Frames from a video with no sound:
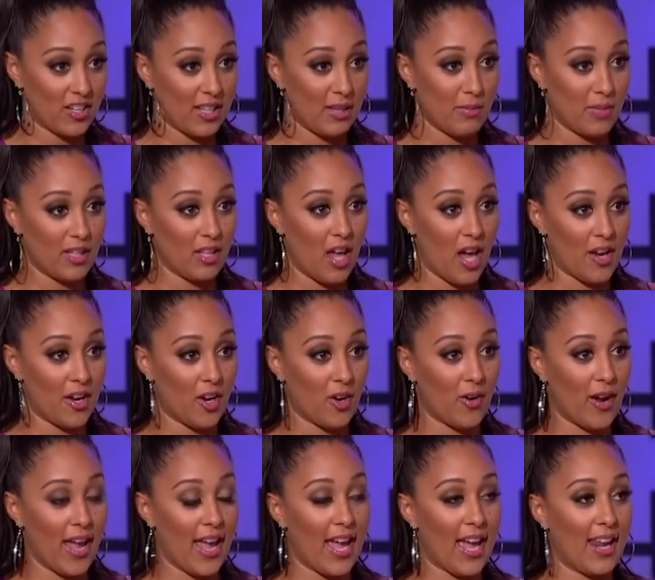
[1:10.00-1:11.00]
cookie,
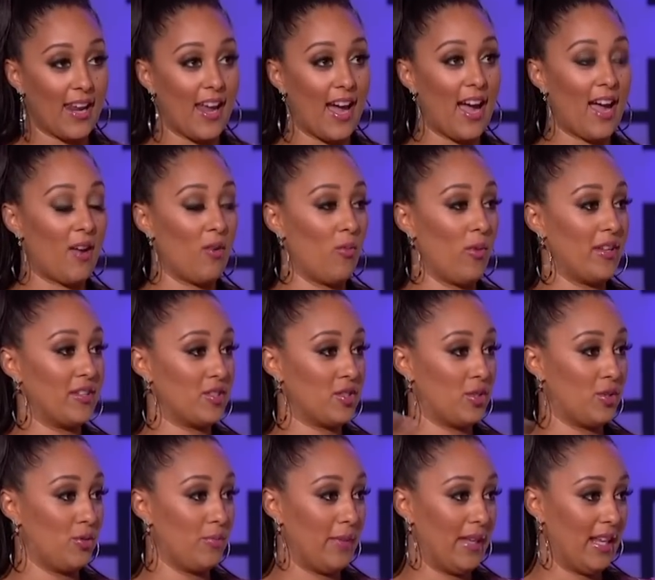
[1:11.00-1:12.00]
Milano, and I went
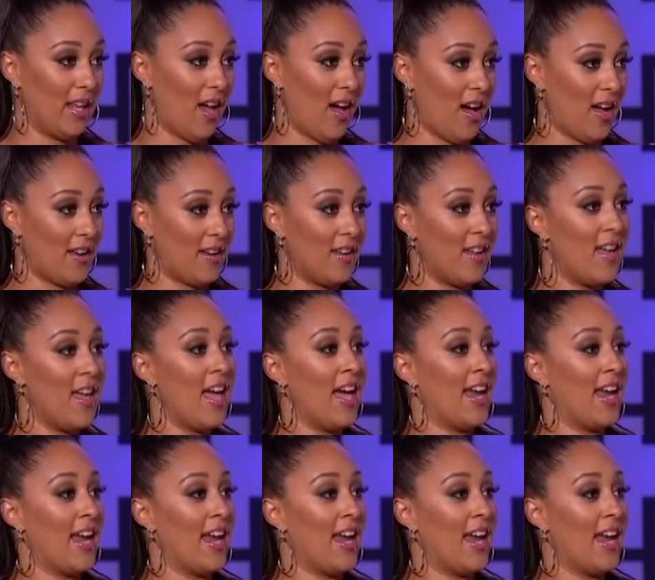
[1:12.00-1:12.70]
to Milan, and